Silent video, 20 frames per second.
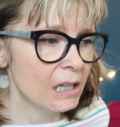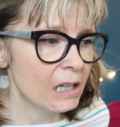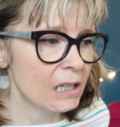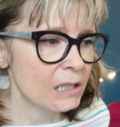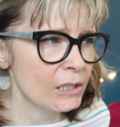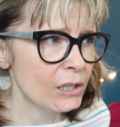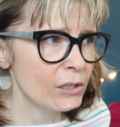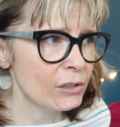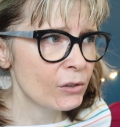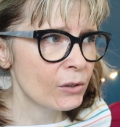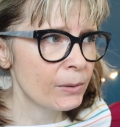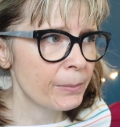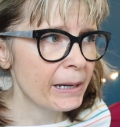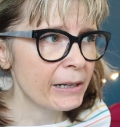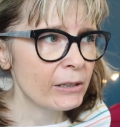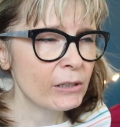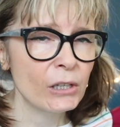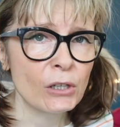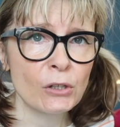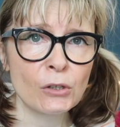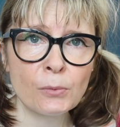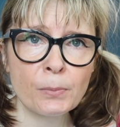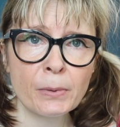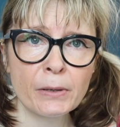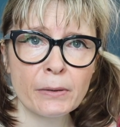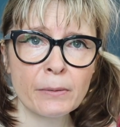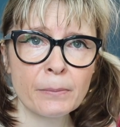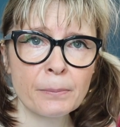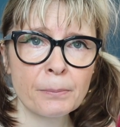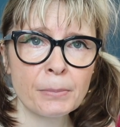I don't know about you,
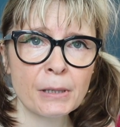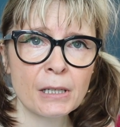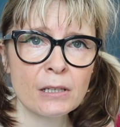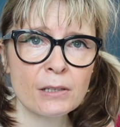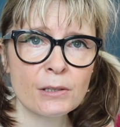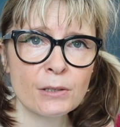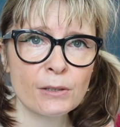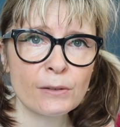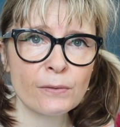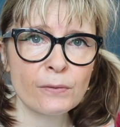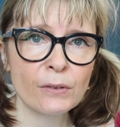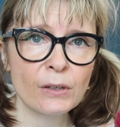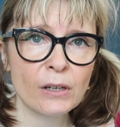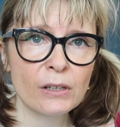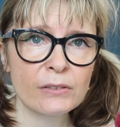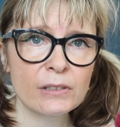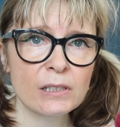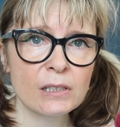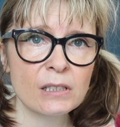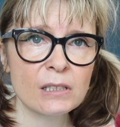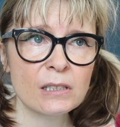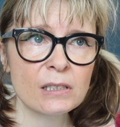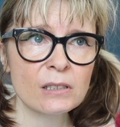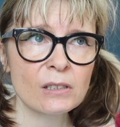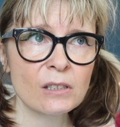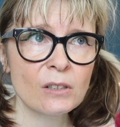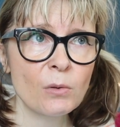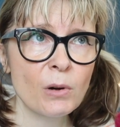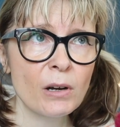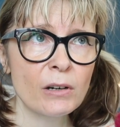but because of current
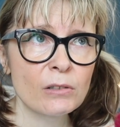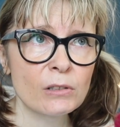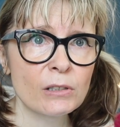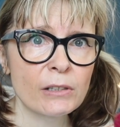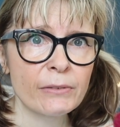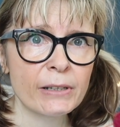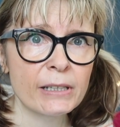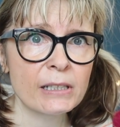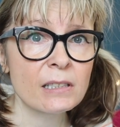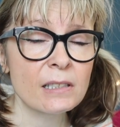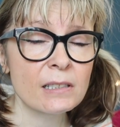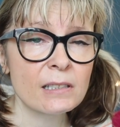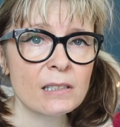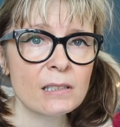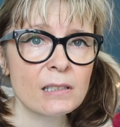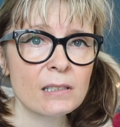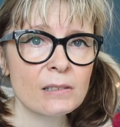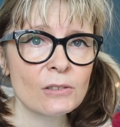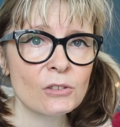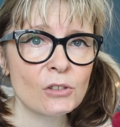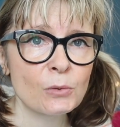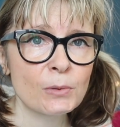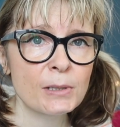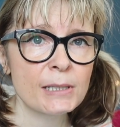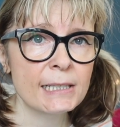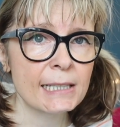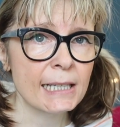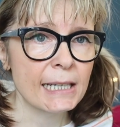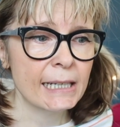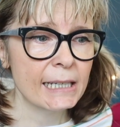world events, shall we
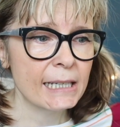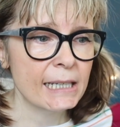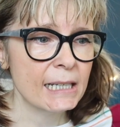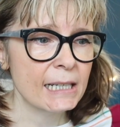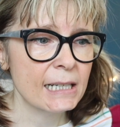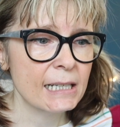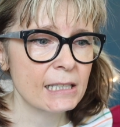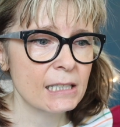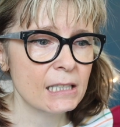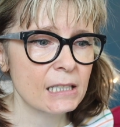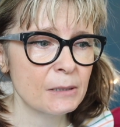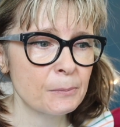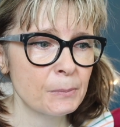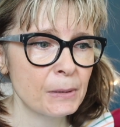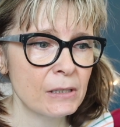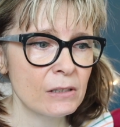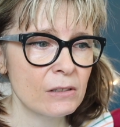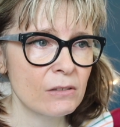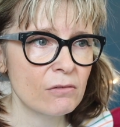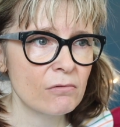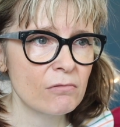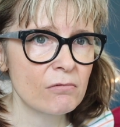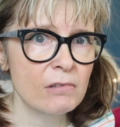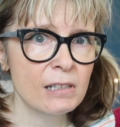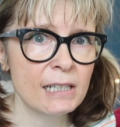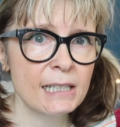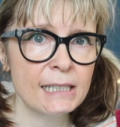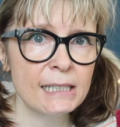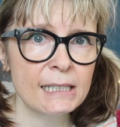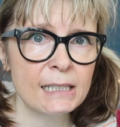say, it's been
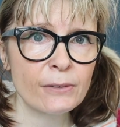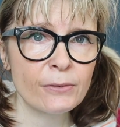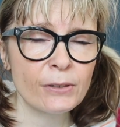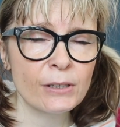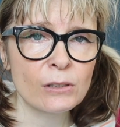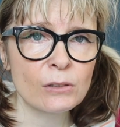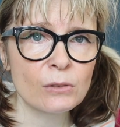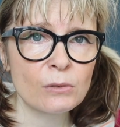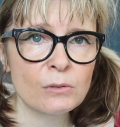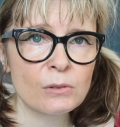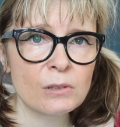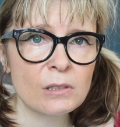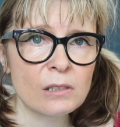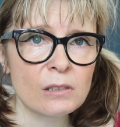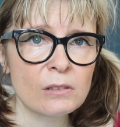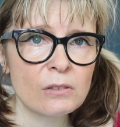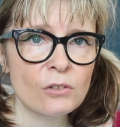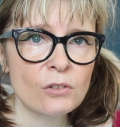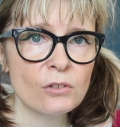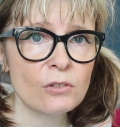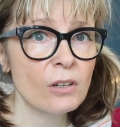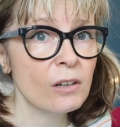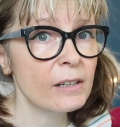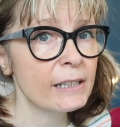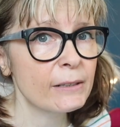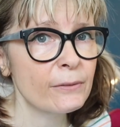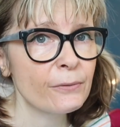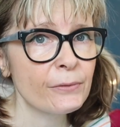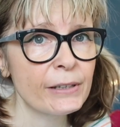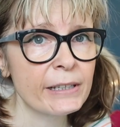really difficult to try
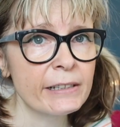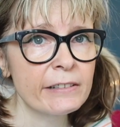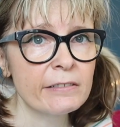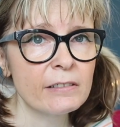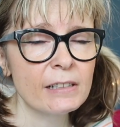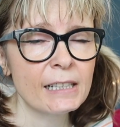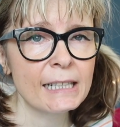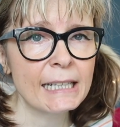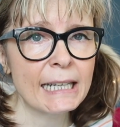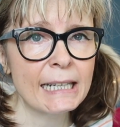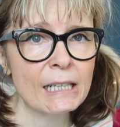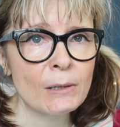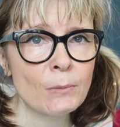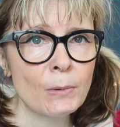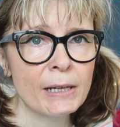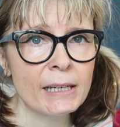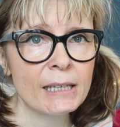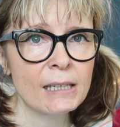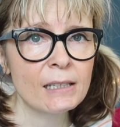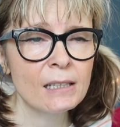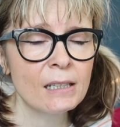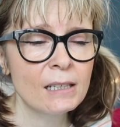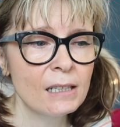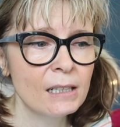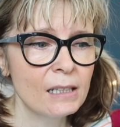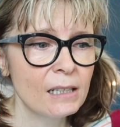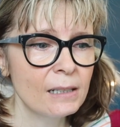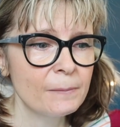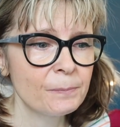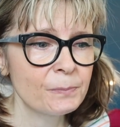and feel in any way
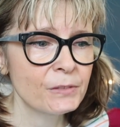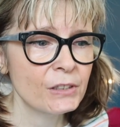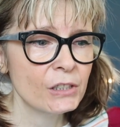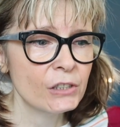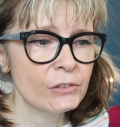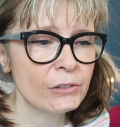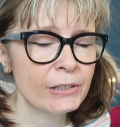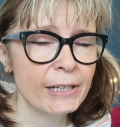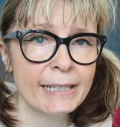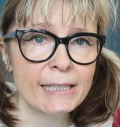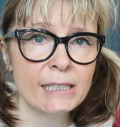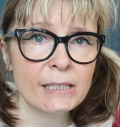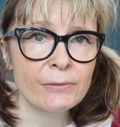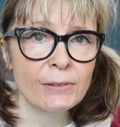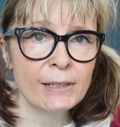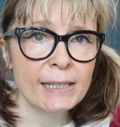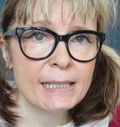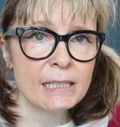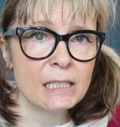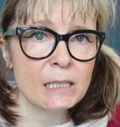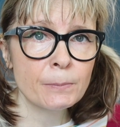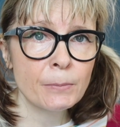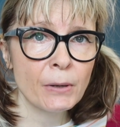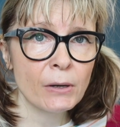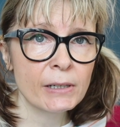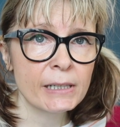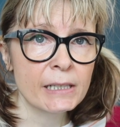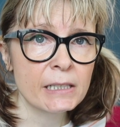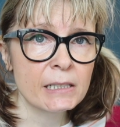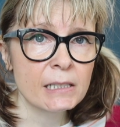creatively
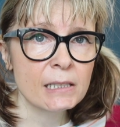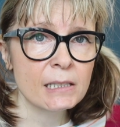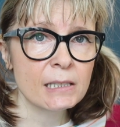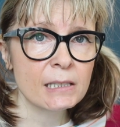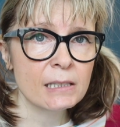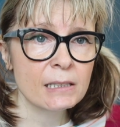inspired,